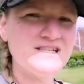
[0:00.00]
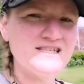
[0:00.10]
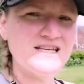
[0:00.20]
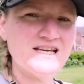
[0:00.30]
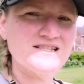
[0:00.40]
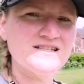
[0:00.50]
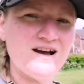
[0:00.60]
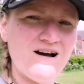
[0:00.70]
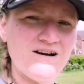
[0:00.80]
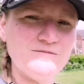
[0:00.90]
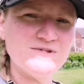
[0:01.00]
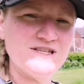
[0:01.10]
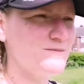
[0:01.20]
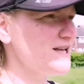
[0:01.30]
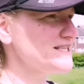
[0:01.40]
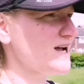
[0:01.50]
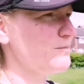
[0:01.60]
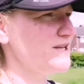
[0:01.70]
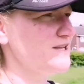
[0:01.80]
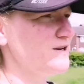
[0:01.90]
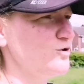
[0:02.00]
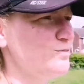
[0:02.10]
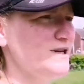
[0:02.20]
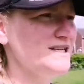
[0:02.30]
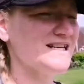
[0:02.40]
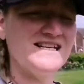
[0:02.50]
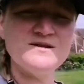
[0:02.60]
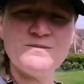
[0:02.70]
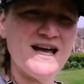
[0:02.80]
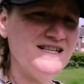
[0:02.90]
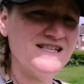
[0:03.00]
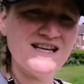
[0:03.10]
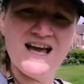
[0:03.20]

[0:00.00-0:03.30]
6 times. It depends how big your loop is, and it depends